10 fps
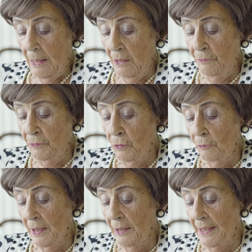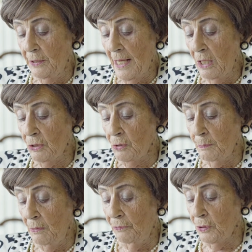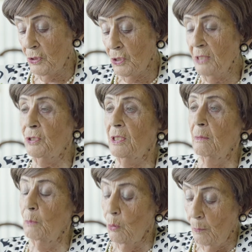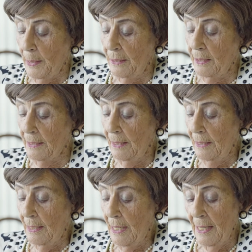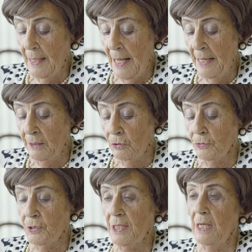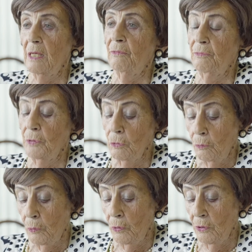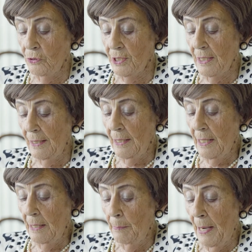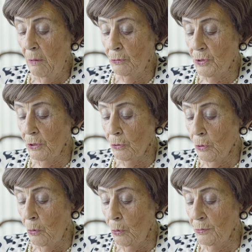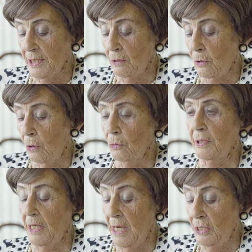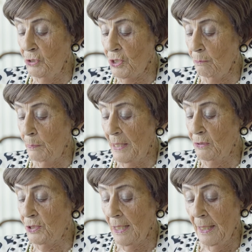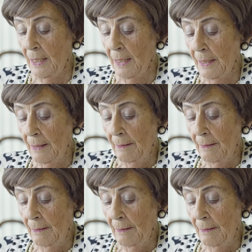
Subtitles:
If you will indulge me for just a moment, I'd like to say a few words about the role that Congregation Beis El